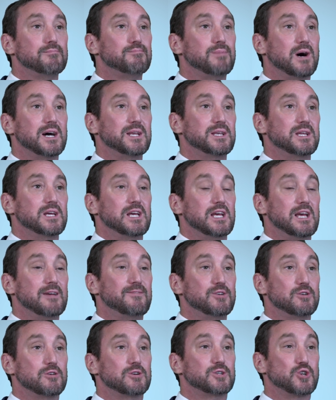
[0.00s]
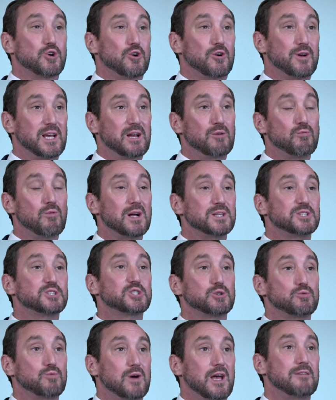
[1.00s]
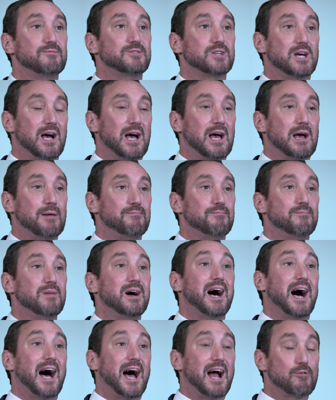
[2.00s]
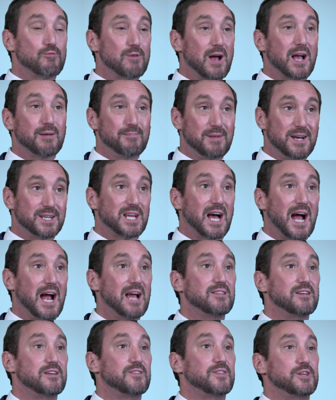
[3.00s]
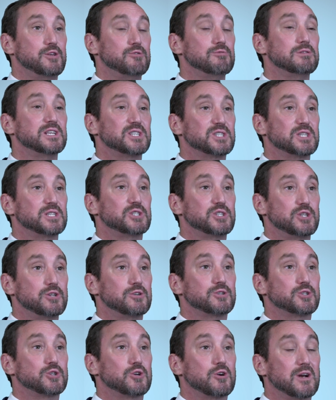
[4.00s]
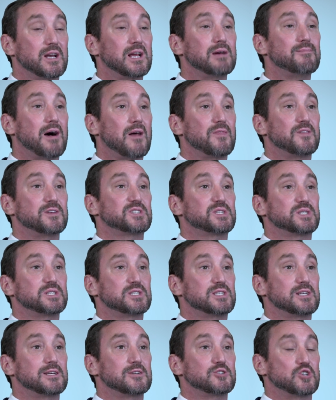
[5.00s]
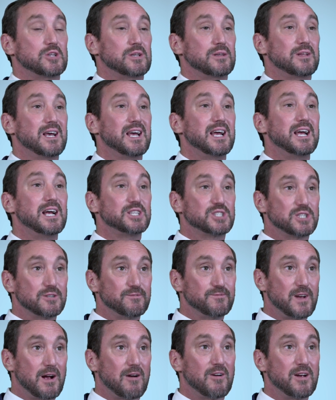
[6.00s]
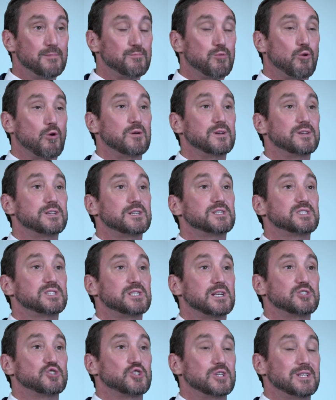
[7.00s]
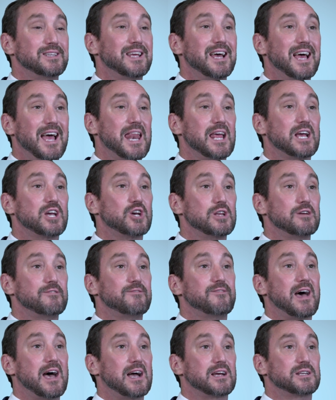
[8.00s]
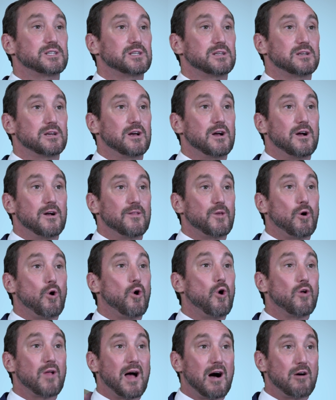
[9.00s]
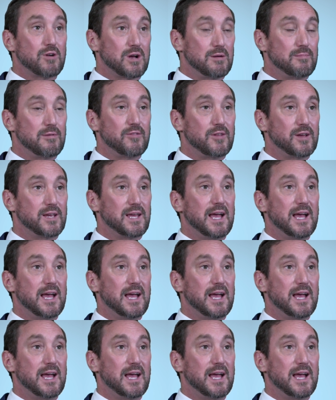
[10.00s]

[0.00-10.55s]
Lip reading: But if your attorney wants to waive time, I recommend highly that you listen to your attorney about this decision. It's a very important decision, and it could affect the whole outcome of the